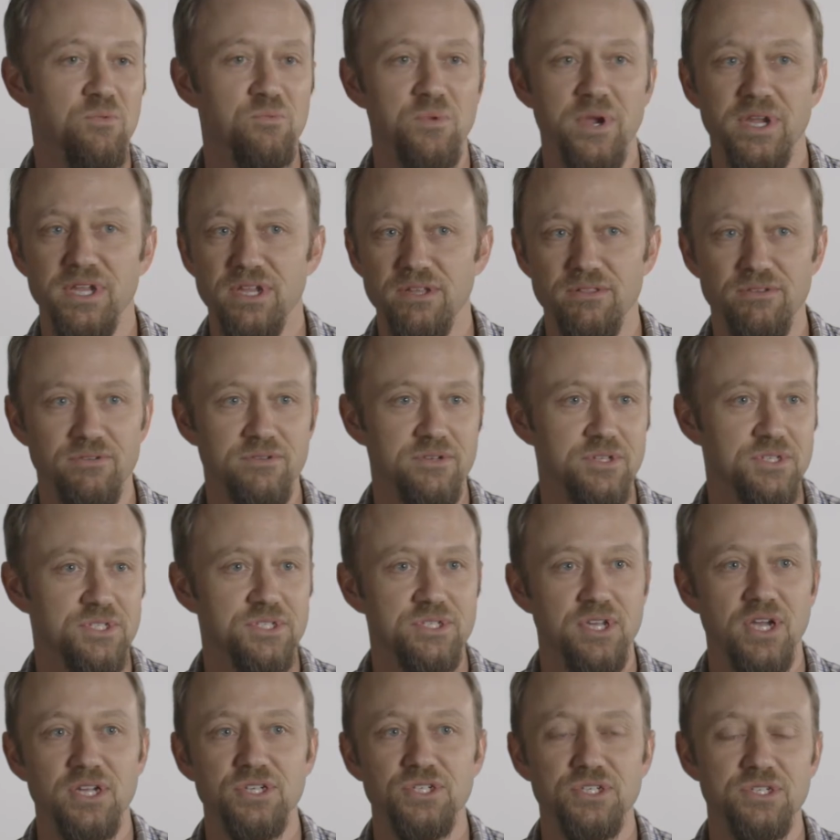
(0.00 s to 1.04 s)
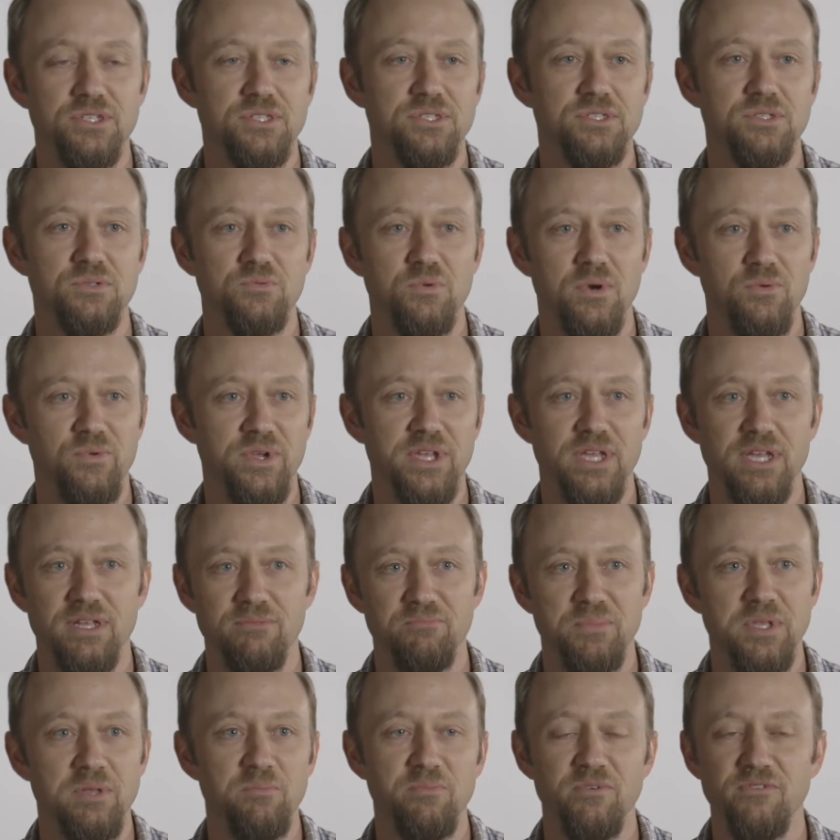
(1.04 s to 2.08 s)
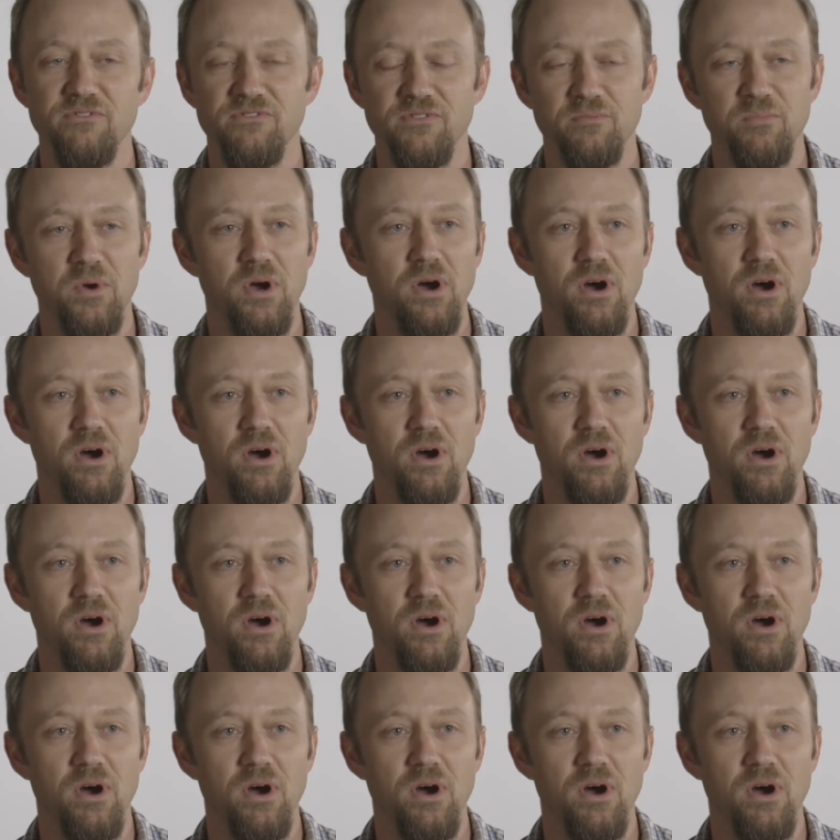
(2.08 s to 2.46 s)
regular discussions where we get people from